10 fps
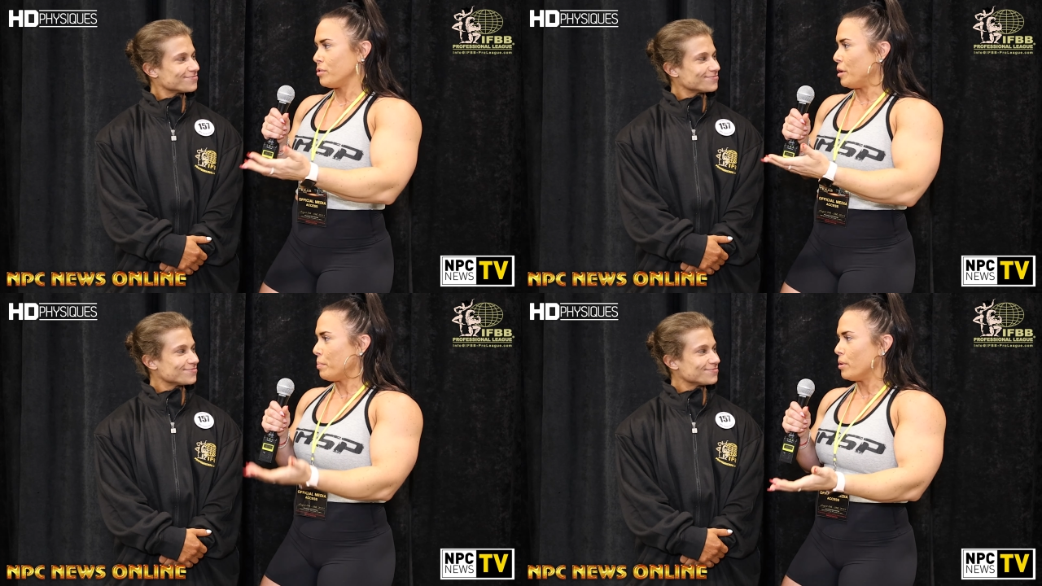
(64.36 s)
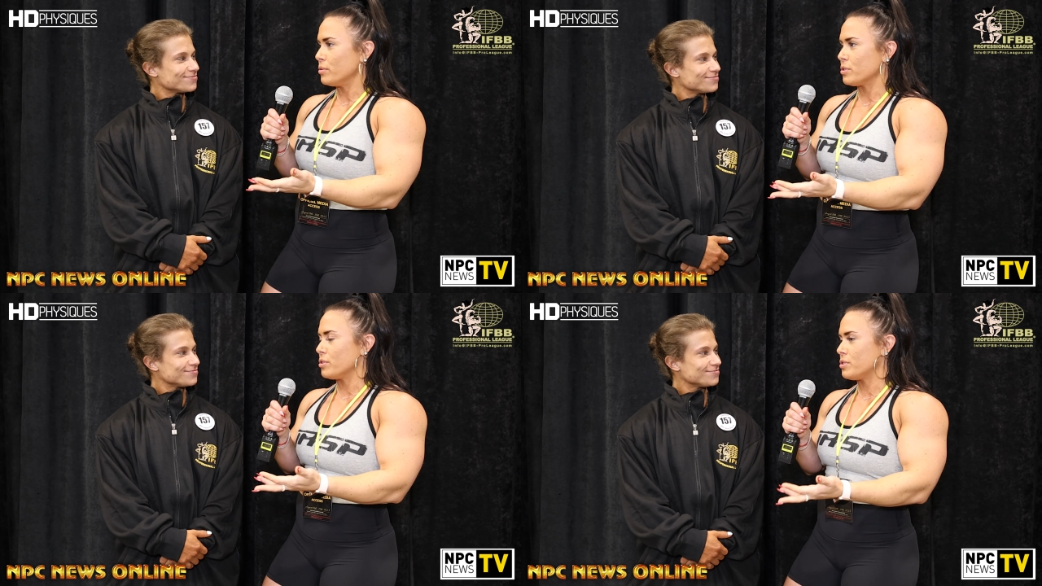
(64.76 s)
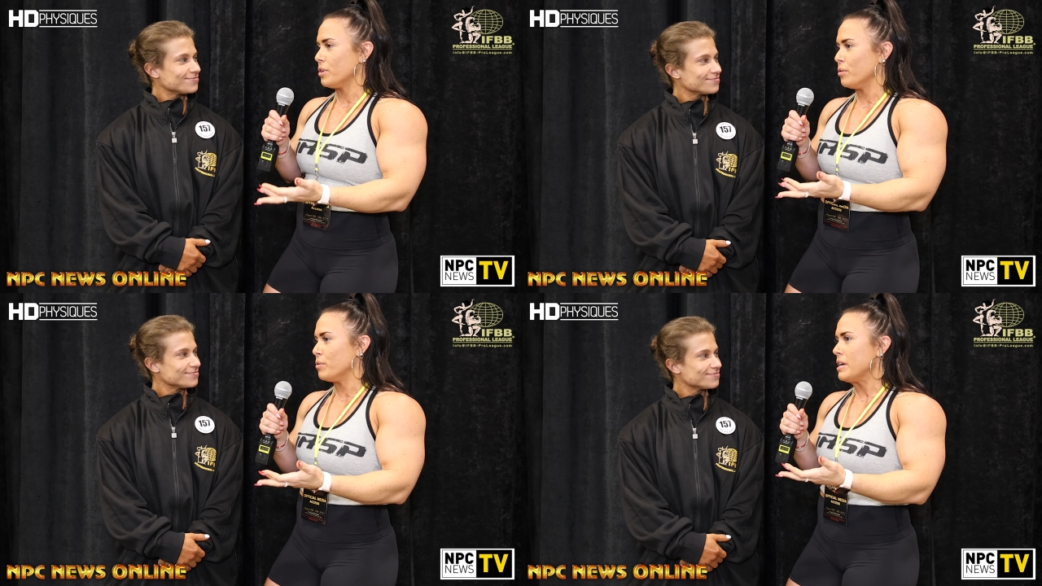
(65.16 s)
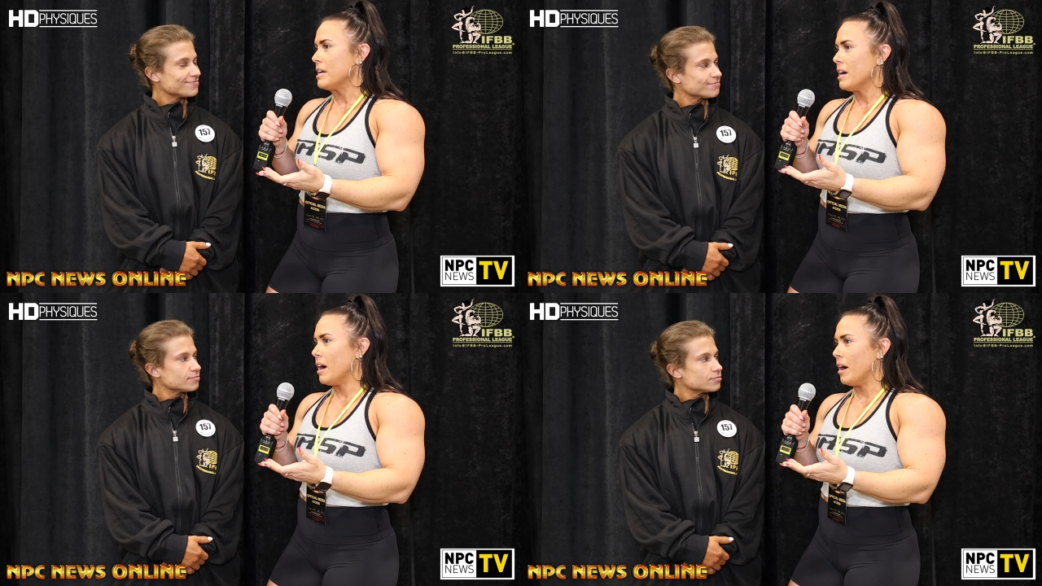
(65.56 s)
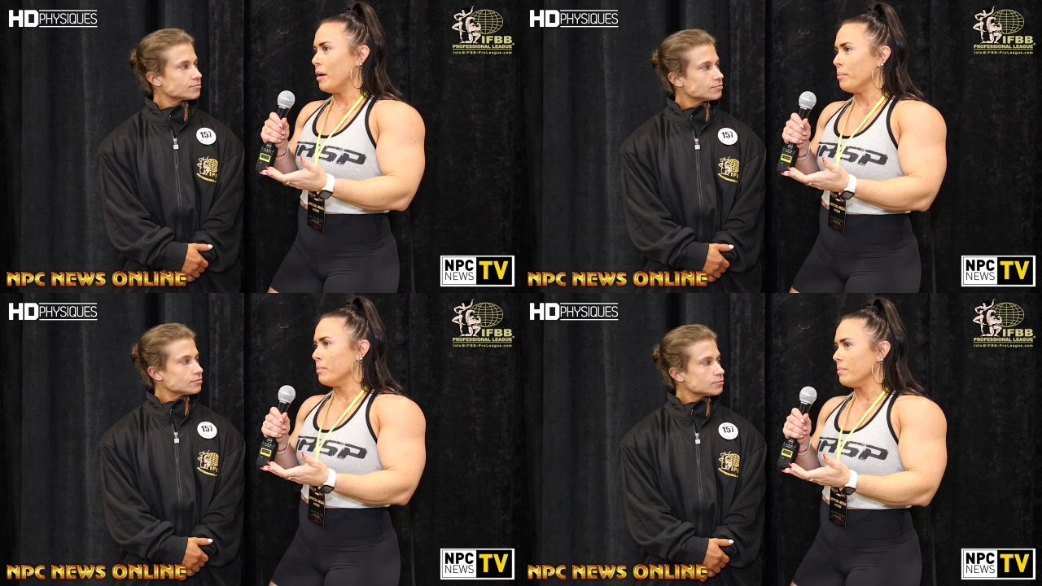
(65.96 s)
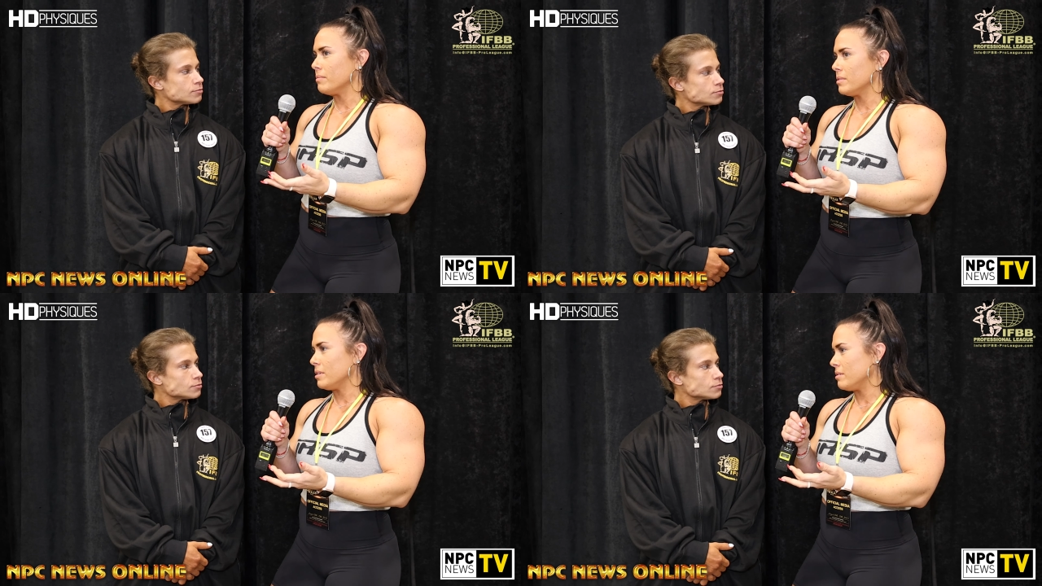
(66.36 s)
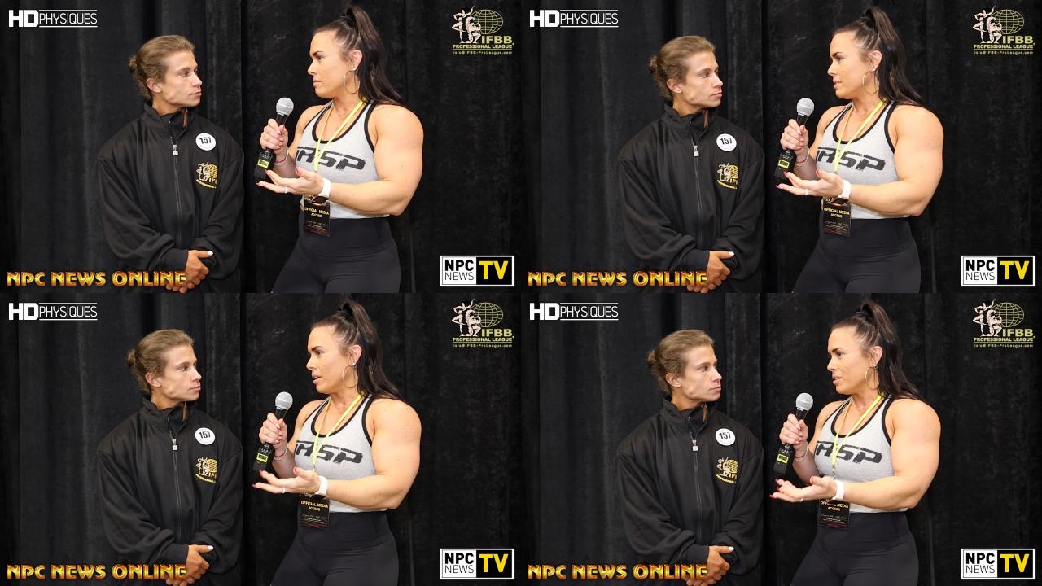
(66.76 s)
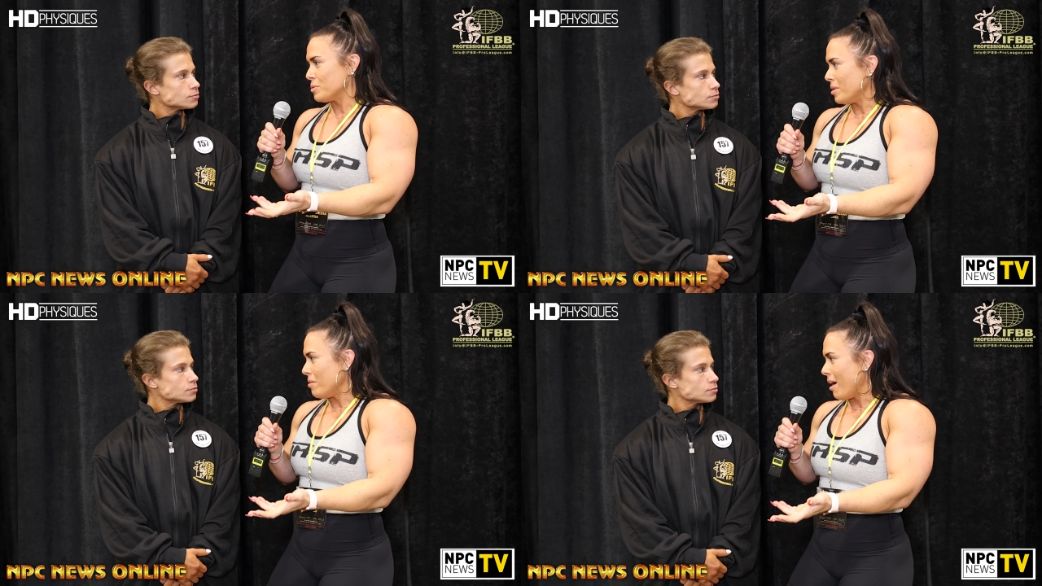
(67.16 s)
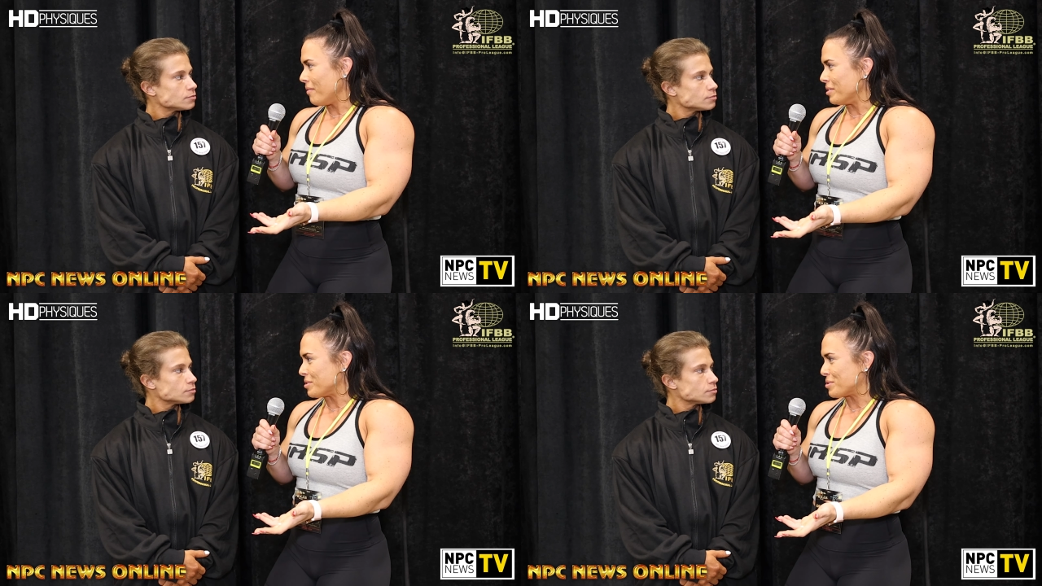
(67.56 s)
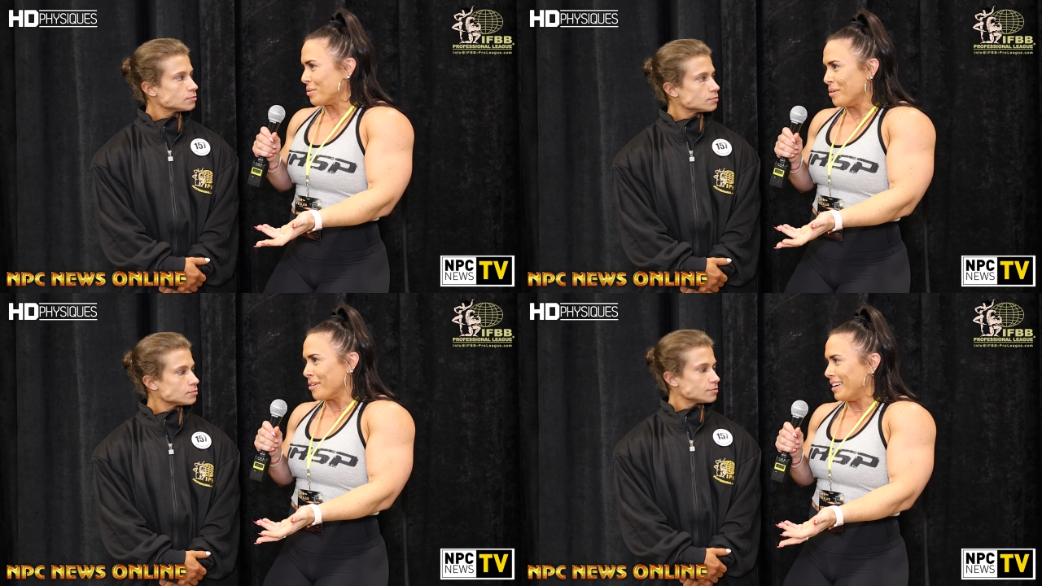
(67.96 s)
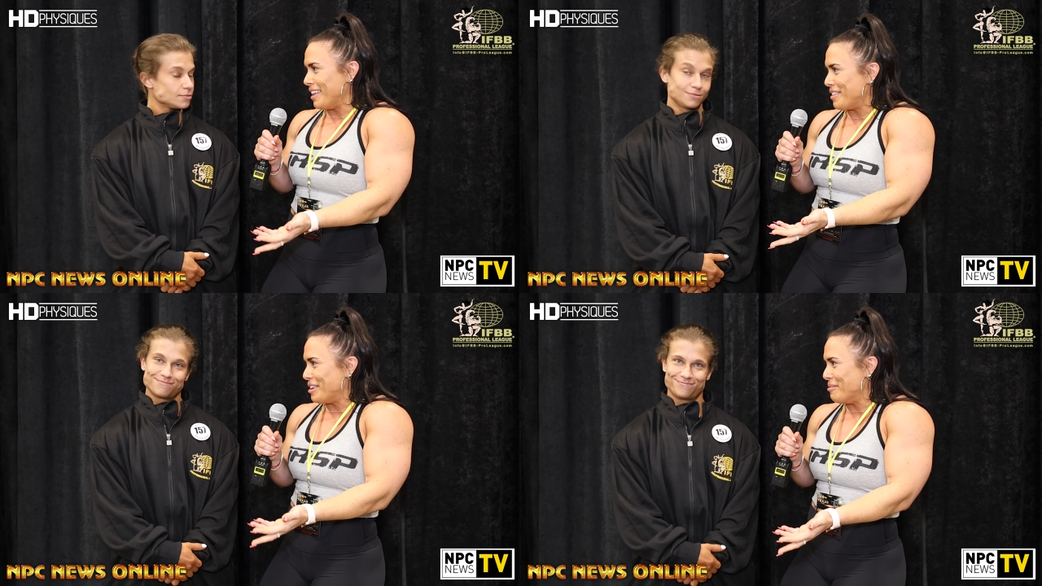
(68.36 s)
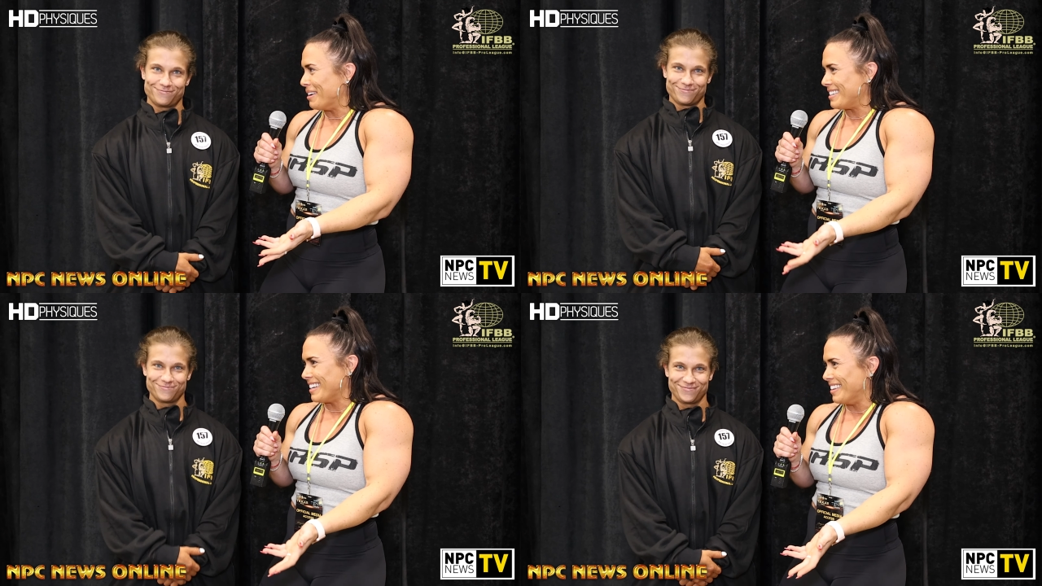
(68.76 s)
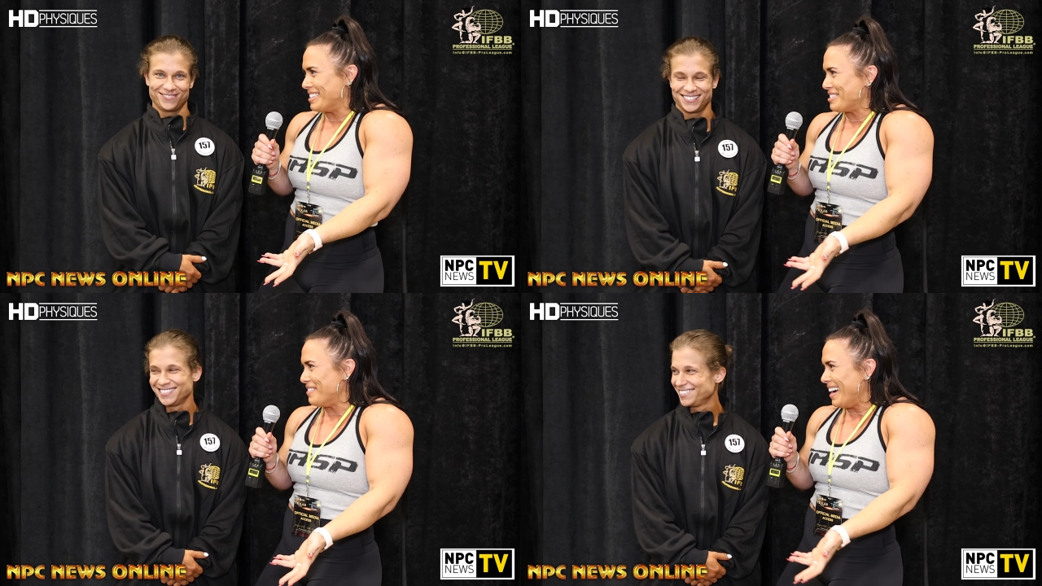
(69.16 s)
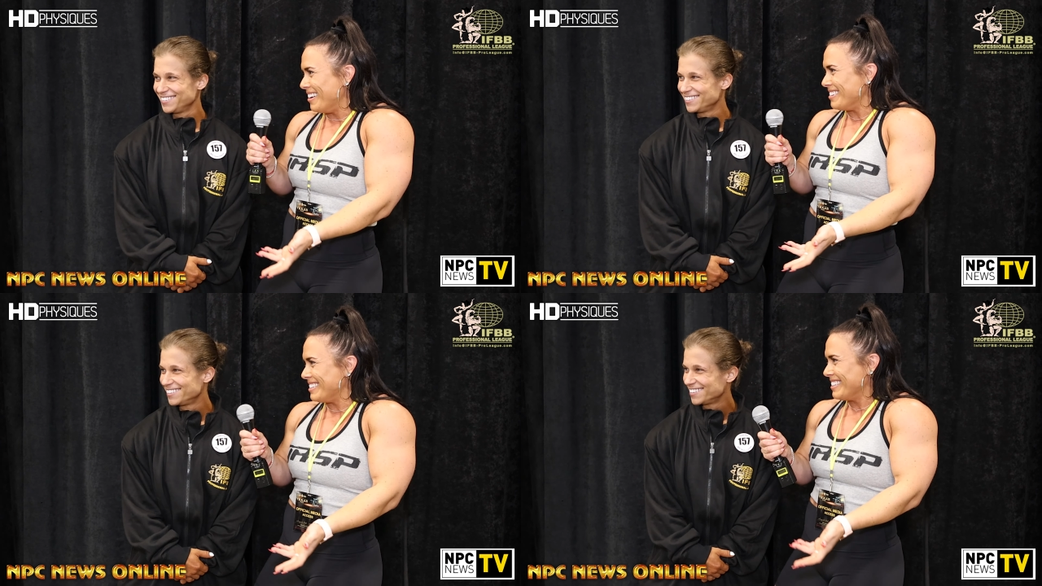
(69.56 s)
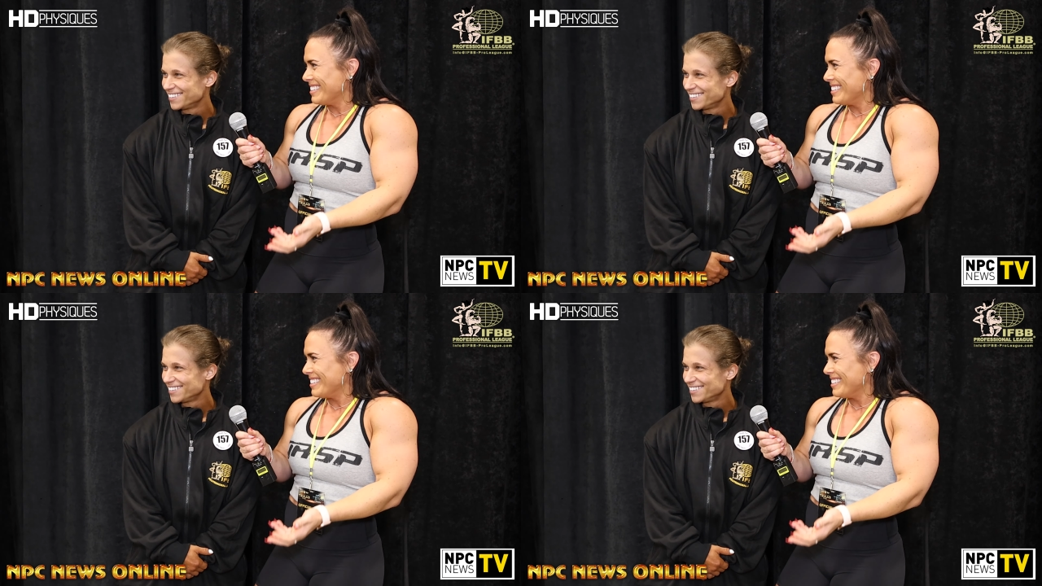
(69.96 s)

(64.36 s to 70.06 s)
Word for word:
Speaker 1: a great poser. So, um, tell us what you have in store. Anything you want to tell us about?